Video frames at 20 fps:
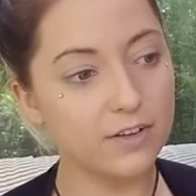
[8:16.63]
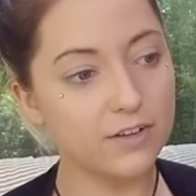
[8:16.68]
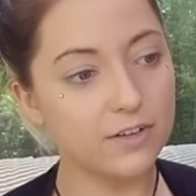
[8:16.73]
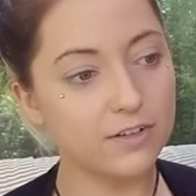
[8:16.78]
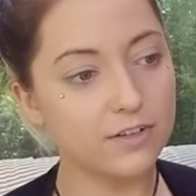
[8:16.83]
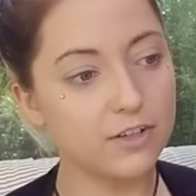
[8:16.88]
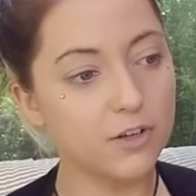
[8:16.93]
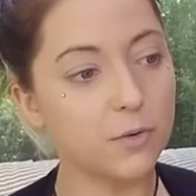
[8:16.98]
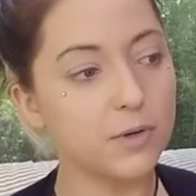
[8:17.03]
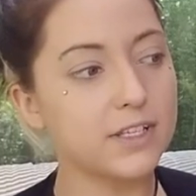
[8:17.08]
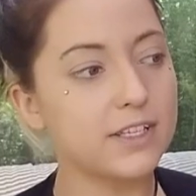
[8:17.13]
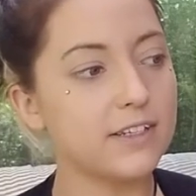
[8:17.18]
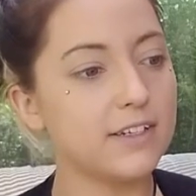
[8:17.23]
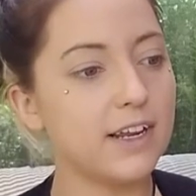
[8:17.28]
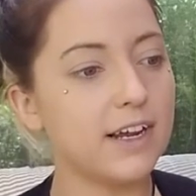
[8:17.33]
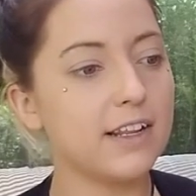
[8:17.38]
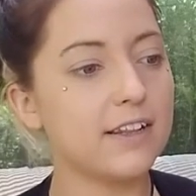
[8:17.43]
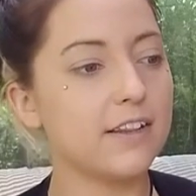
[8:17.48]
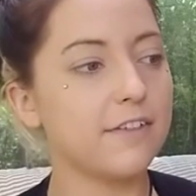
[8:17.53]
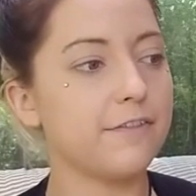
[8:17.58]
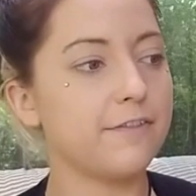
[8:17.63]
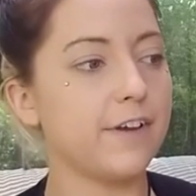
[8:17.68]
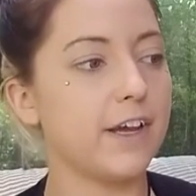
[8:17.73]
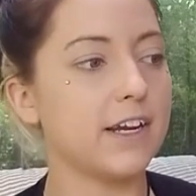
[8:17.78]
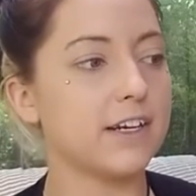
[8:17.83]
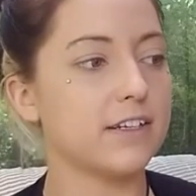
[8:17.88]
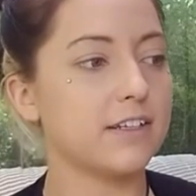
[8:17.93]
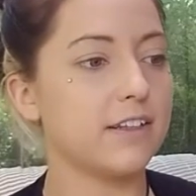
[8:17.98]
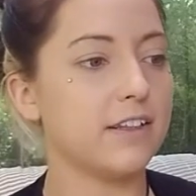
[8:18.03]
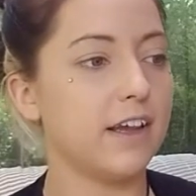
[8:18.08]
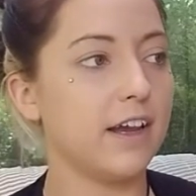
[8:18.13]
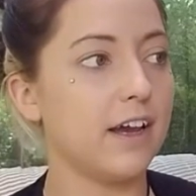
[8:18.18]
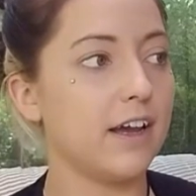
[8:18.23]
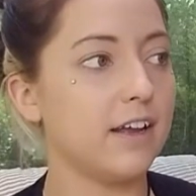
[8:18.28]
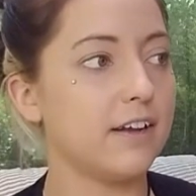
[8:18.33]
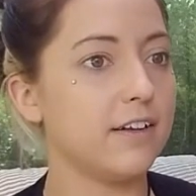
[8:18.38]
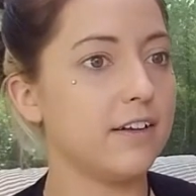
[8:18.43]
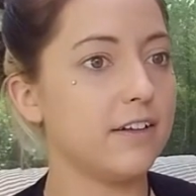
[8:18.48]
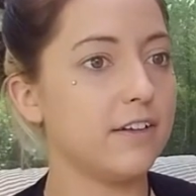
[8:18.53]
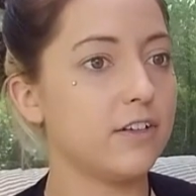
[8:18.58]
So it's not the fact
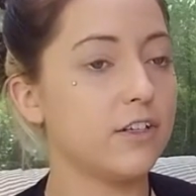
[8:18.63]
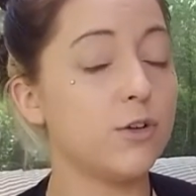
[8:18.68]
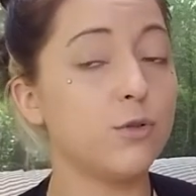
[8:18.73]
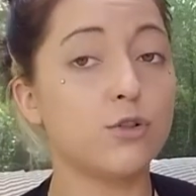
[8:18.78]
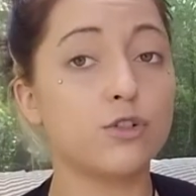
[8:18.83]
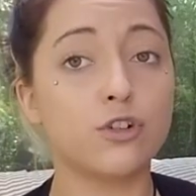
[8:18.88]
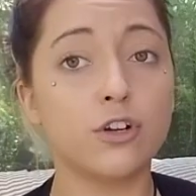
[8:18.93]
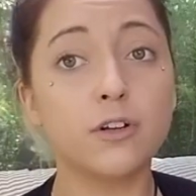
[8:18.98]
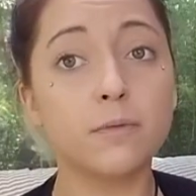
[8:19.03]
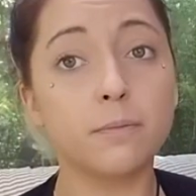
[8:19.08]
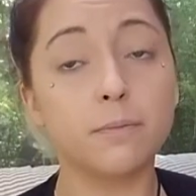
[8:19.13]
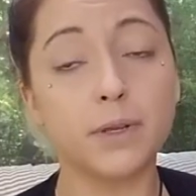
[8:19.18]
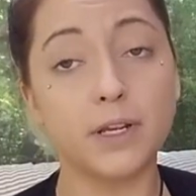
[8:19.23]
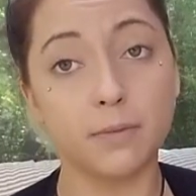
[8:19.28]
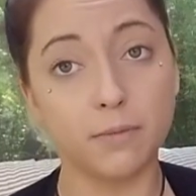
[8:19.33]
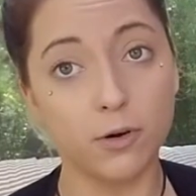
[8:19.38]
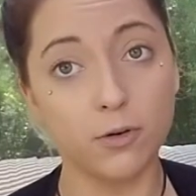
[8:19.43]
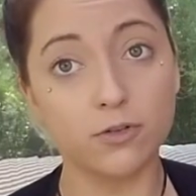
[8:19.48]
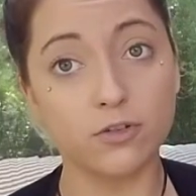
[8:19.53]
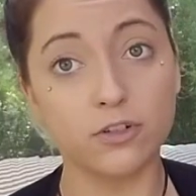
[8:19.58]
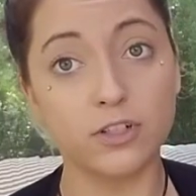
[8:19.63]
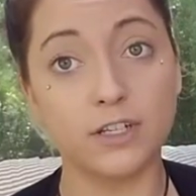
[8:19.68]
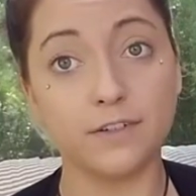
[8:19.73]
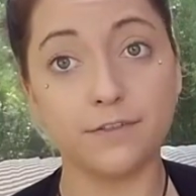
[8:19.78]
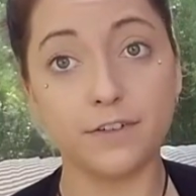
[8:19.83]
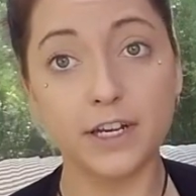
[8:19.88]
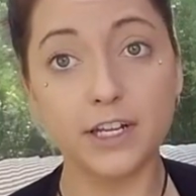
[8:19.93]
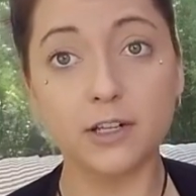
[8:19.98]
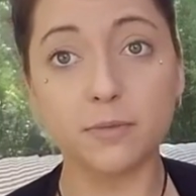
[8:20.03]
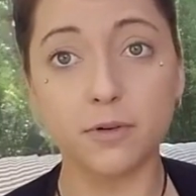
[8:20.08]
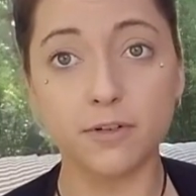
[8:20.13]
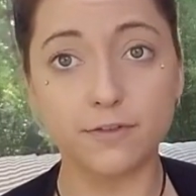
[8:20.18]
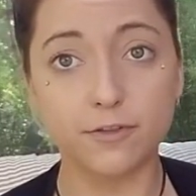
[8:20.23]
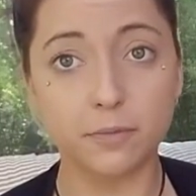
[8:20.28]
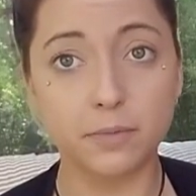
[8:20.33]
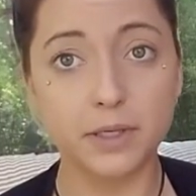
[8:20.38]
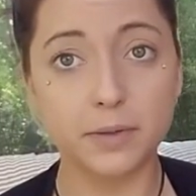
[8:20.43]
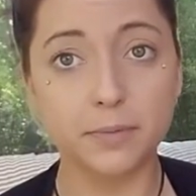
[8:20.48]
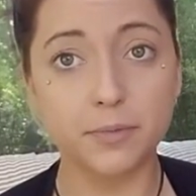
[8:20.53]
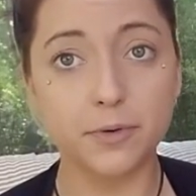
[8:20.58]
that you shouldn't be emotionally available for
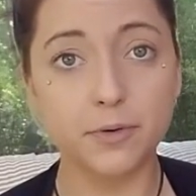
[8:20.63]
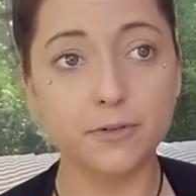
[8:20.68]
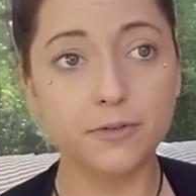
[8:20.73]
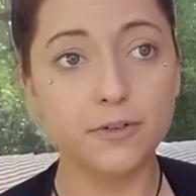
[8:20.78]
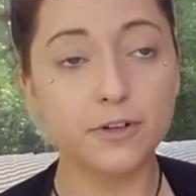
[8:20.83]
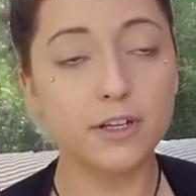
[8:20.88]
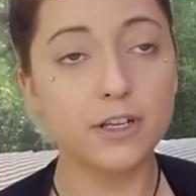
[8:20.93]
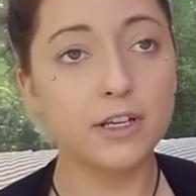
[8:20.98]
people.